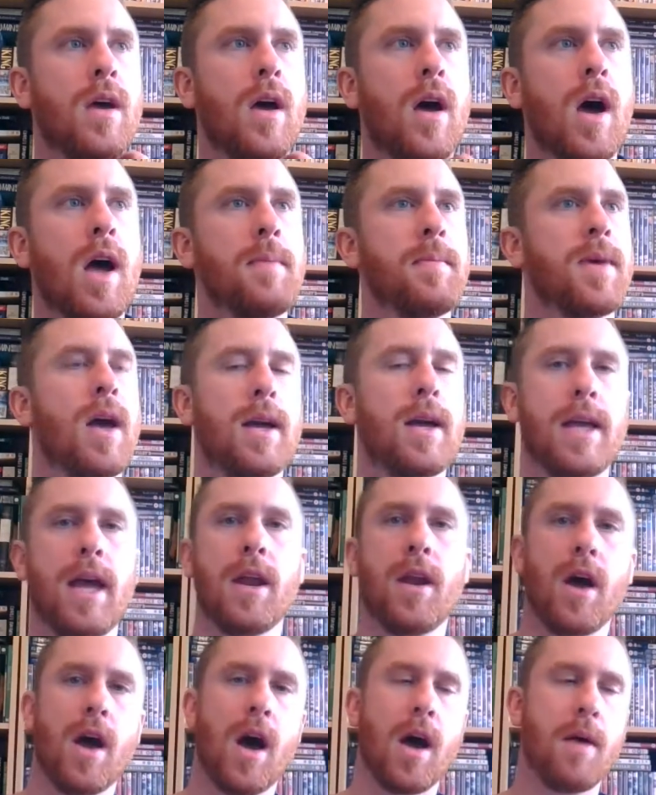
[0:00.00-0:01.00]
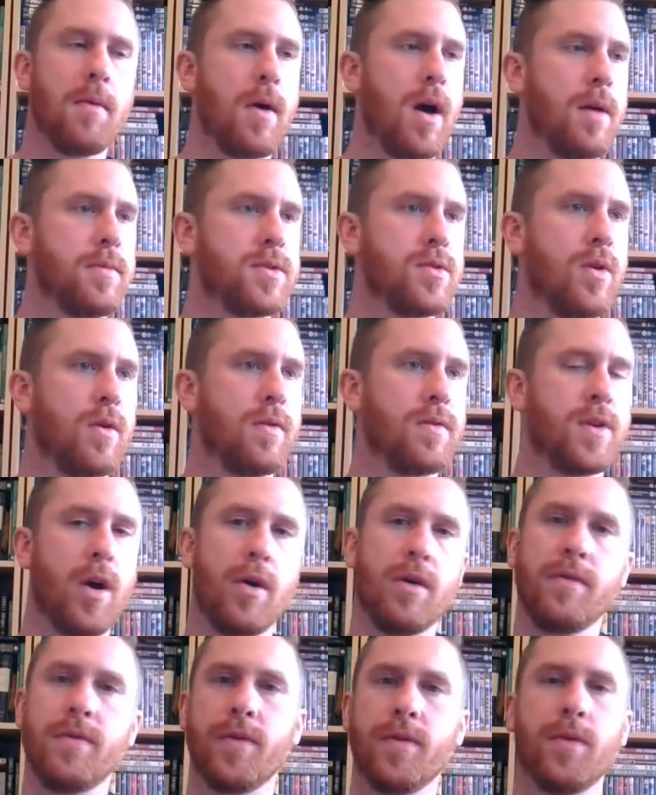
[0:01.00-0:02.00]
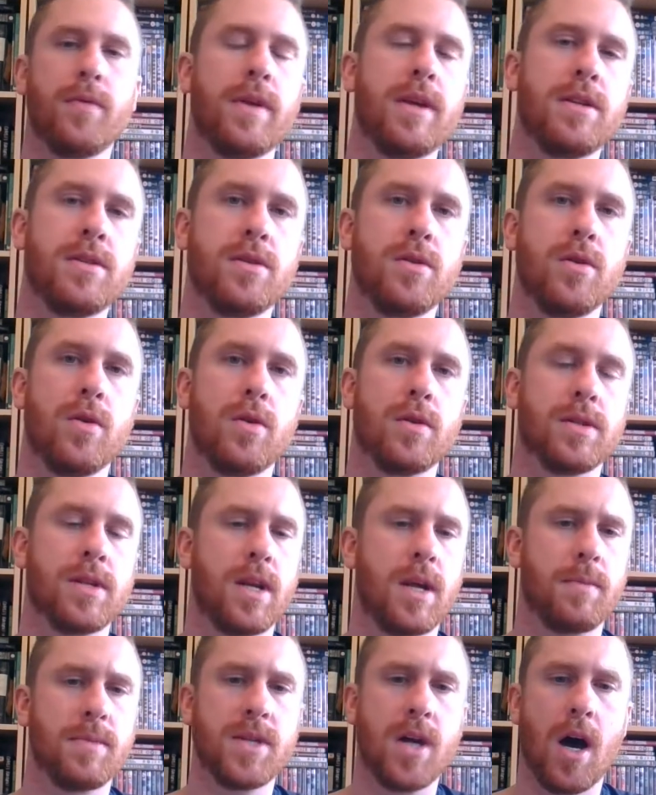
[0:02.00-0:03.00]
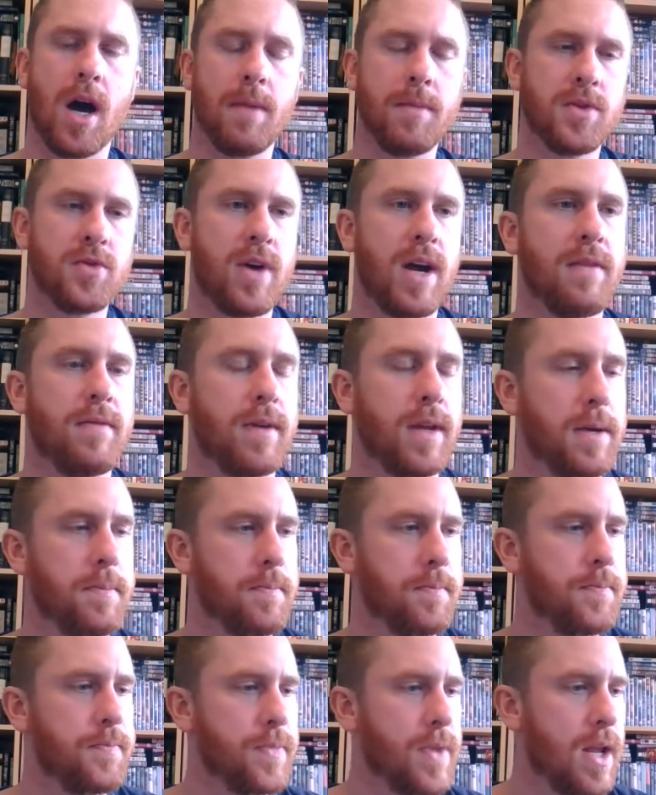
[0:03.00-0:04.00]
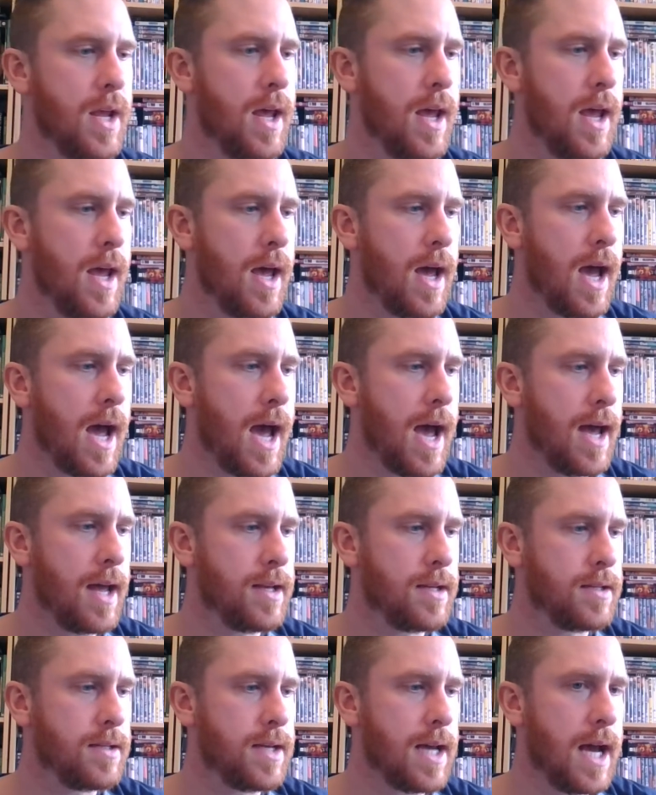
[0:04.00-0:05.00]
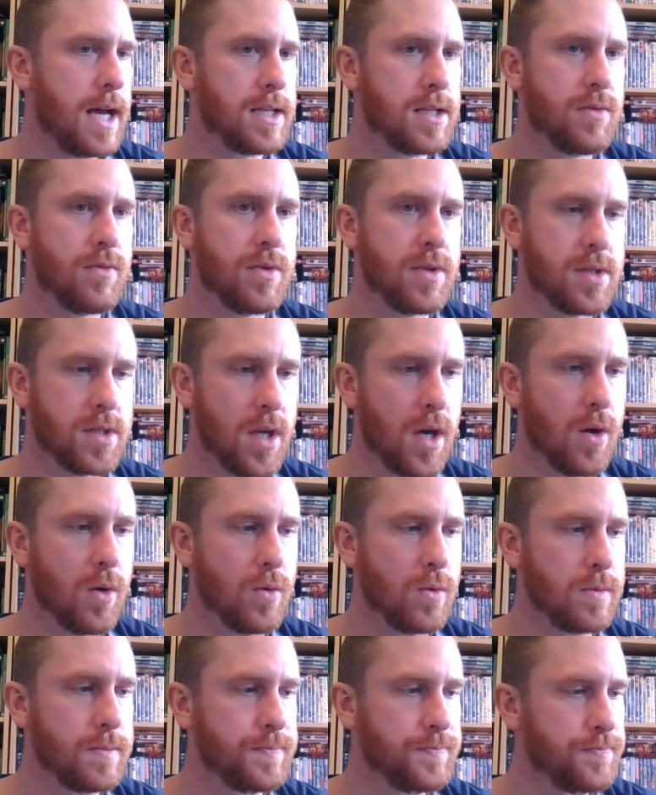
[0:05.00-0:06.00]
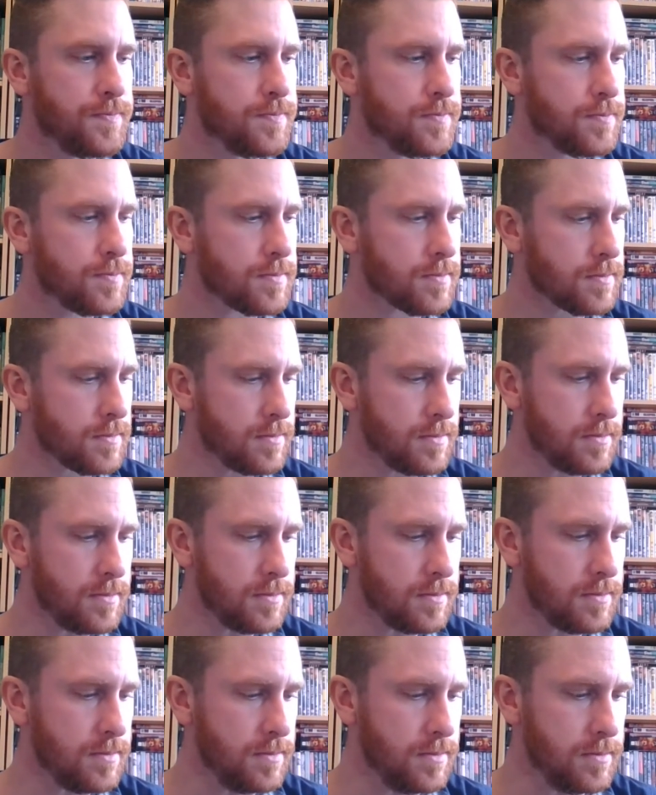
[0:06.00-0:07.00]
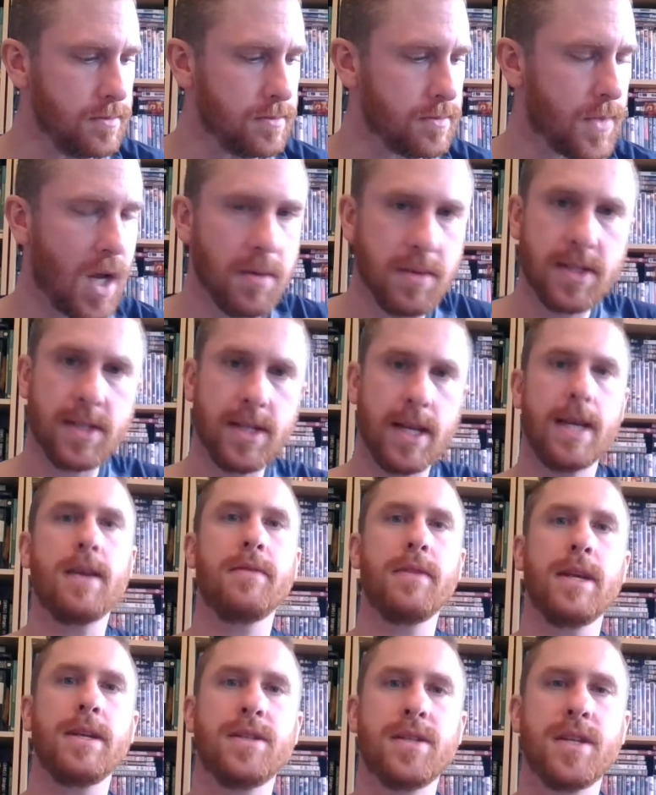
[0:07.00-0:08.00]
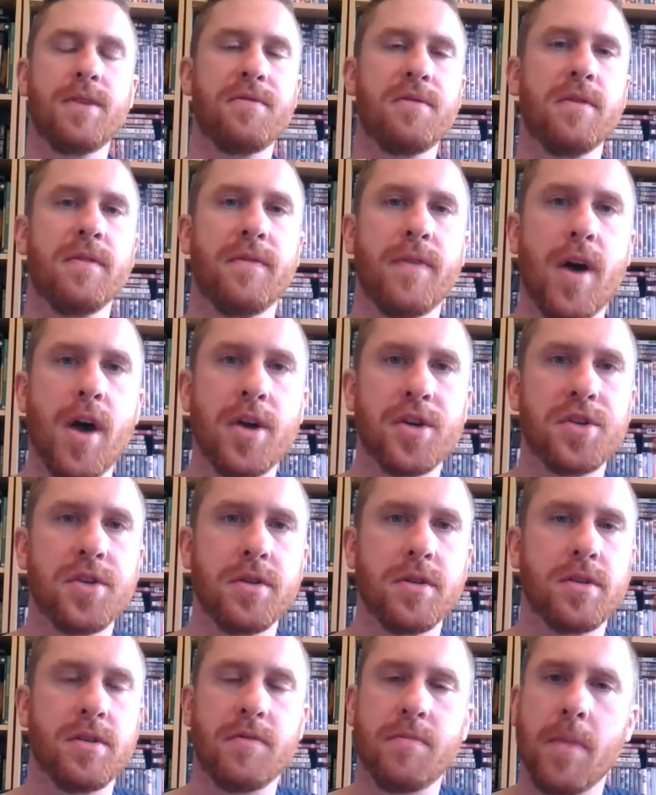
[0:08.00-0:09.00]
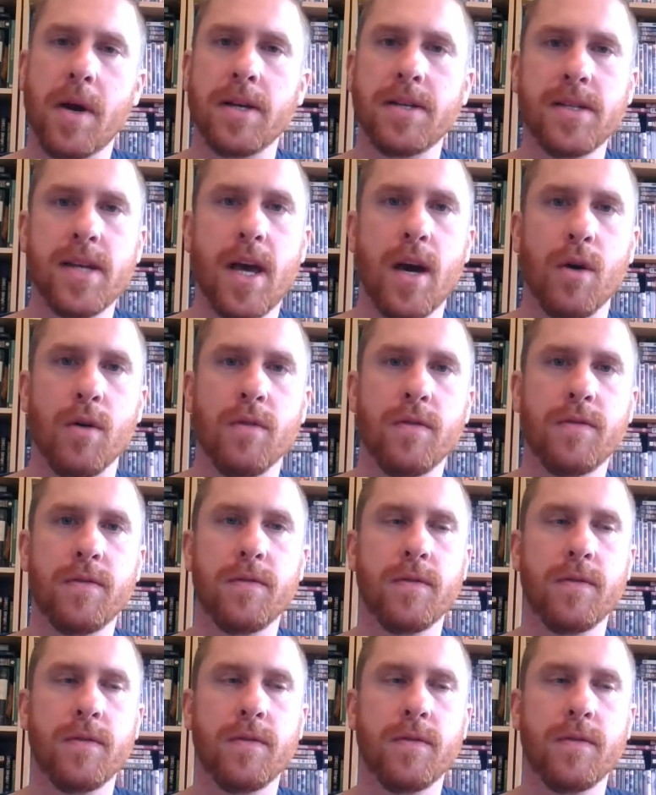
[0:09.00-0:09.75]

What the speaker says: I'm sort of going through all these doors and I'm time traveling, and as a result, I'm seeing these different versions of myself.